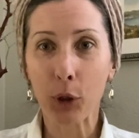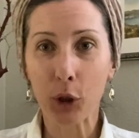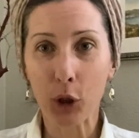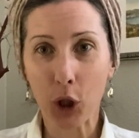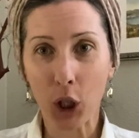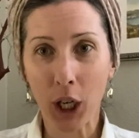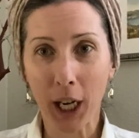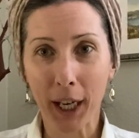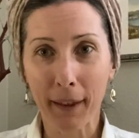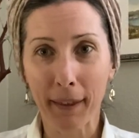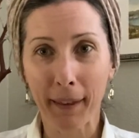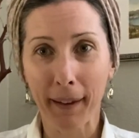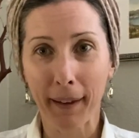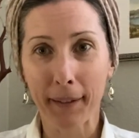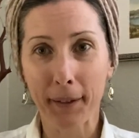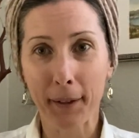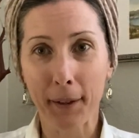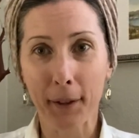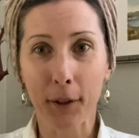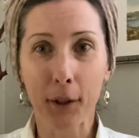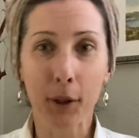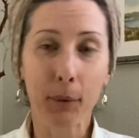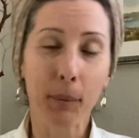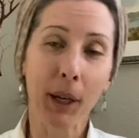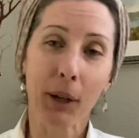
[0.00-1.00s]
project that
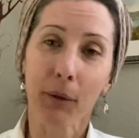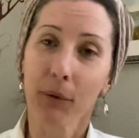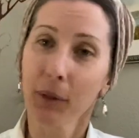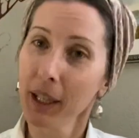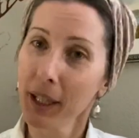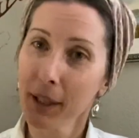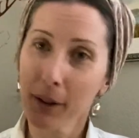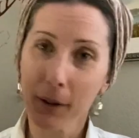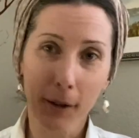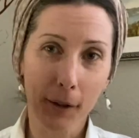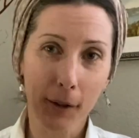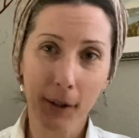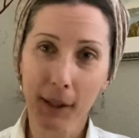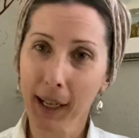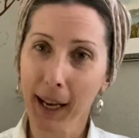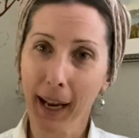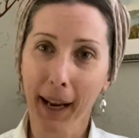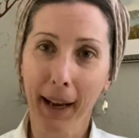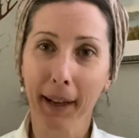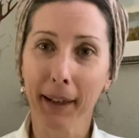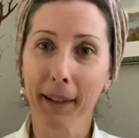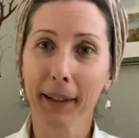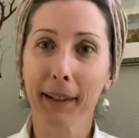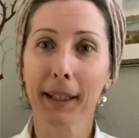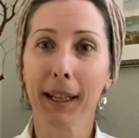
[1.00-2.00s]
onto my readers,
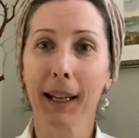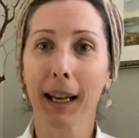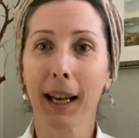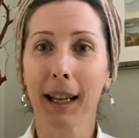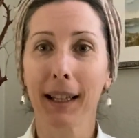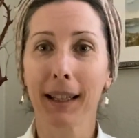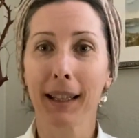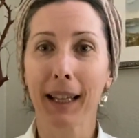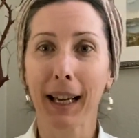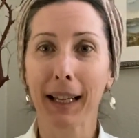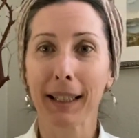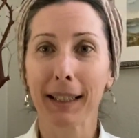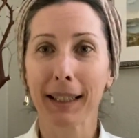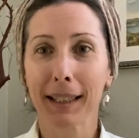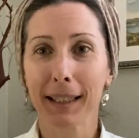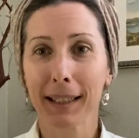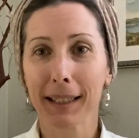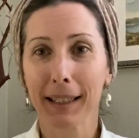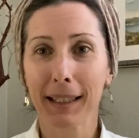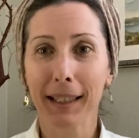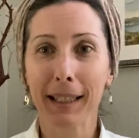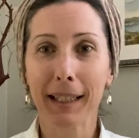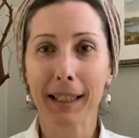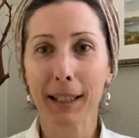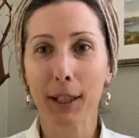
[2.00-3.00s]
and that
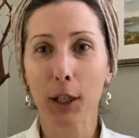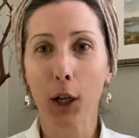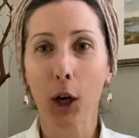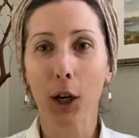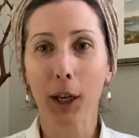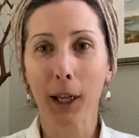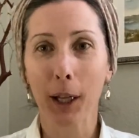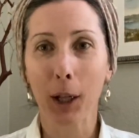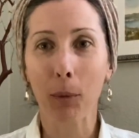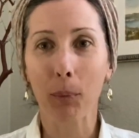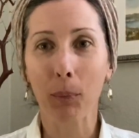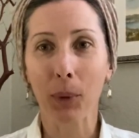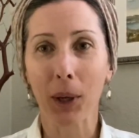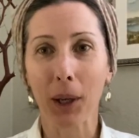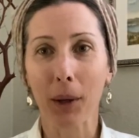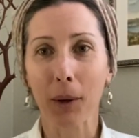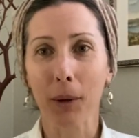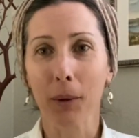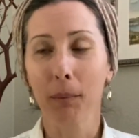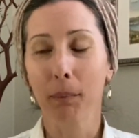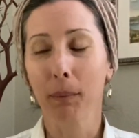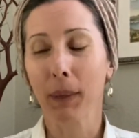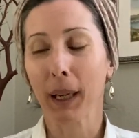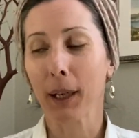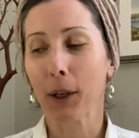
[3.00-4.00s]
is not
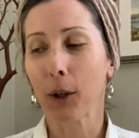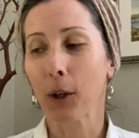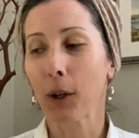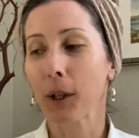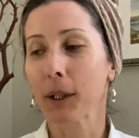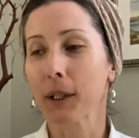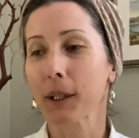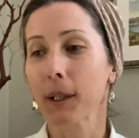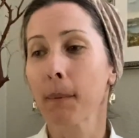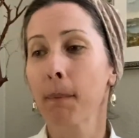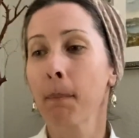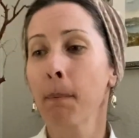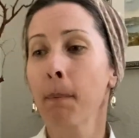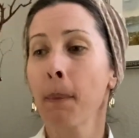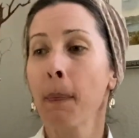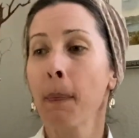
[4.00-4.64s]
helping my cause.